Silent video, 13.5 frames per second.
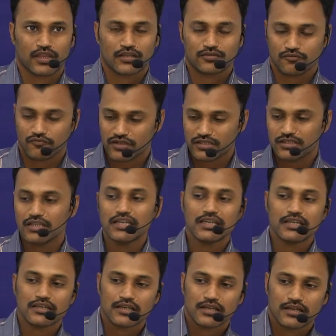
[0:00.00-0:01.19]
So we
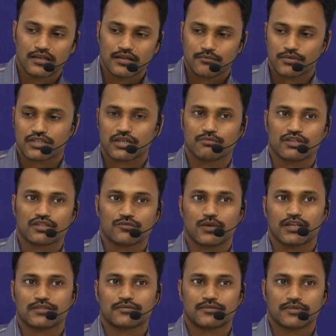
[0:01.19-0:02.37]
see Mr.
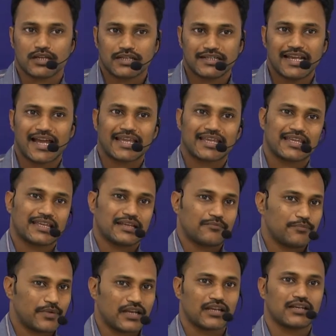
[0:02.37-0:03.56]
Biswas dying,
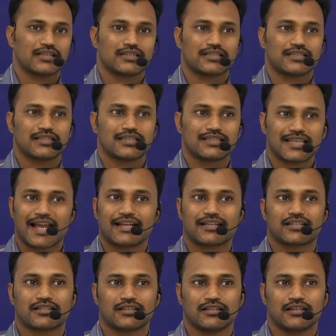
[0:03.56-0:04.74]
penniless,
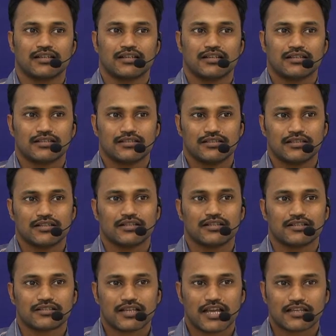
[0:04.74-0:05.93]
sacked
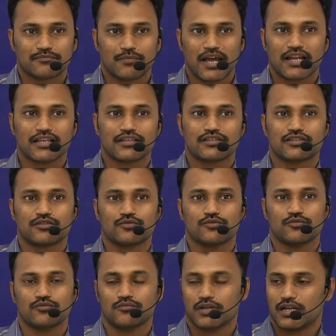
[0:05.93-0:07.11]
journalist has managed
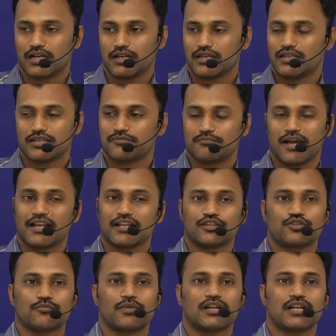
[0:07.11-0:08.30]
to he has managed
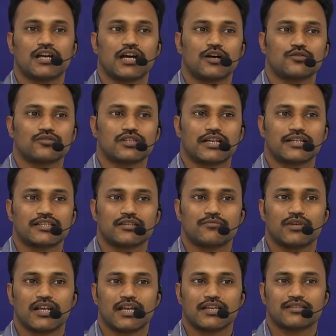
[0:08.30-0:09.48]
to build a house that
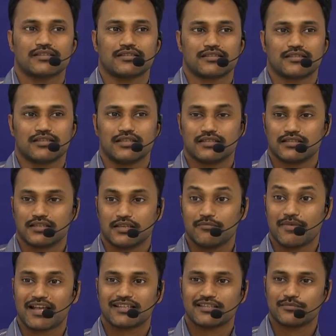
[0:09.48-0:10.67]
symbolizes his
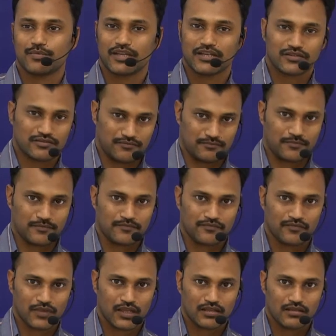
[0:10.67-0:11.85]
emancipation.
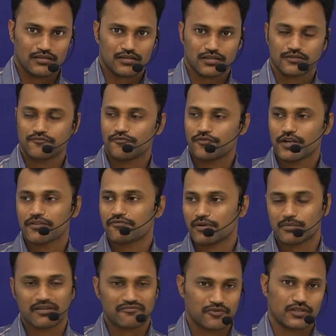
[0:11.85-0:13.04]
He's free from
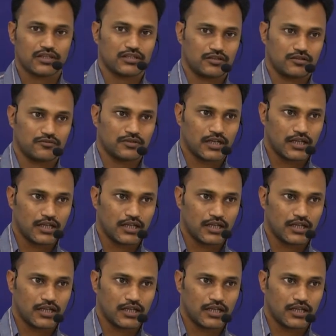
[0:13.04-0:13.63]
everything now.